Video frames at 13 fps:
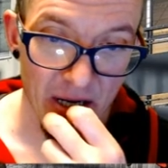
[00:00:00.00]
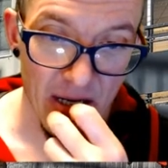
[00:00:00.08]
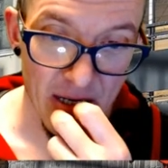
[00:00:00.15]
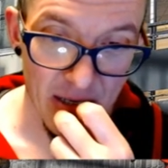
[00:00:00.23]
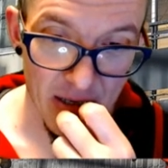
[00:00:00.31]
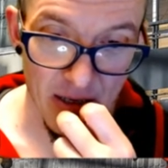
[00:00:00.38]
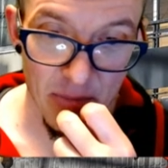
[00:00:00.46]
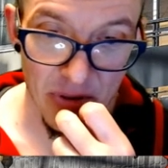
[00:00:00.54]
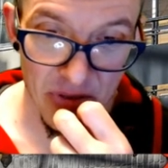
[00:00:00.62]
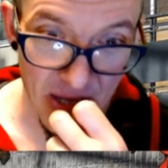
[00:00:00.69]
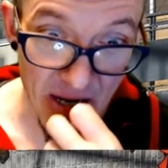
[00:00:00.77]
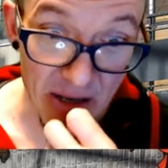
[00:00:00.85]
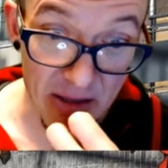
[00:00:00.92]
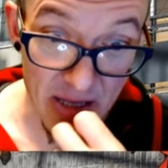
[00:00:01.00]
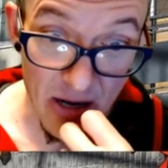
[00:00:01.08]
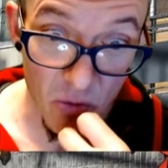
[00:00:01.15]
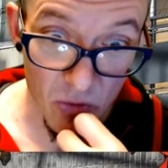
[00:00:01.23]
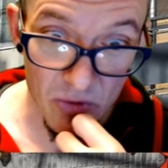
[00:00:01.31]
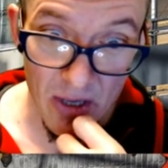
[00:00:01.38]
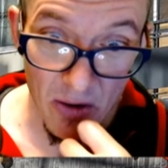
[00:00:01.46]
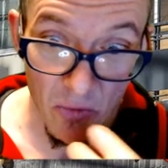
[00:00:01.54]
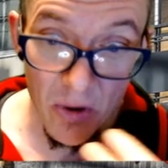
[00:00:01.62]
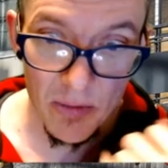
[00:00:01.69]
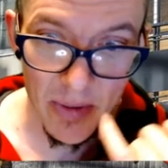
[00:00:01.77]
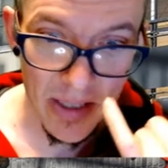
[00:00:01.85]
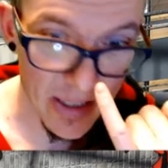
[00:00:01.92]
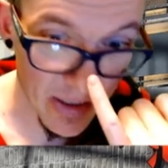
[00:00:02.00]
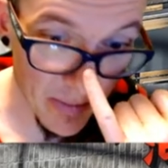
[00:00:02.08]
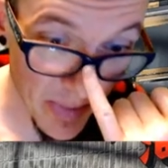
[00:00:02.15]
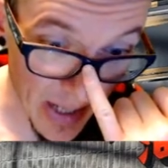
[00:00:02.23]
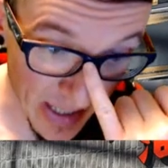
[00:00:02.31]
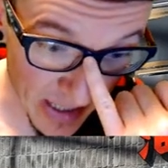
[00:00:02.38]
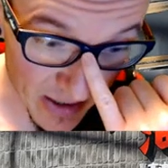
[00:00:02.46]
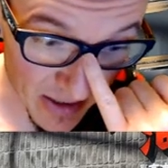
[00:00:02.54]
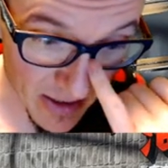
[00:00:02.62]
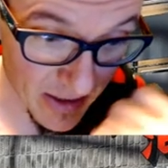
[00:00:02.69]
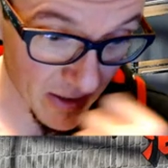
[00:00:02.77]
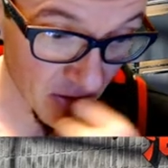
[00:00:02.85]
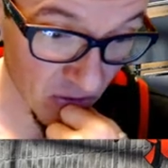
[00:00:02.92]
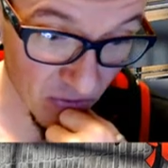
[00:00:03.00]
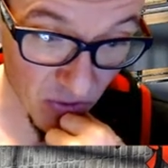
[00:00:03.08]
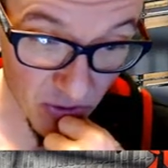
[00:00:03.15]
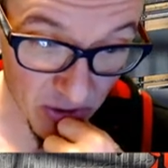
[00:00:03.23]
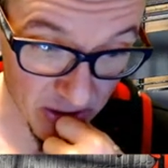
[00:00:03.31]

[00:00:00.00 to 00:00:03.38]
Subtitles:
But there will be an impact, of course.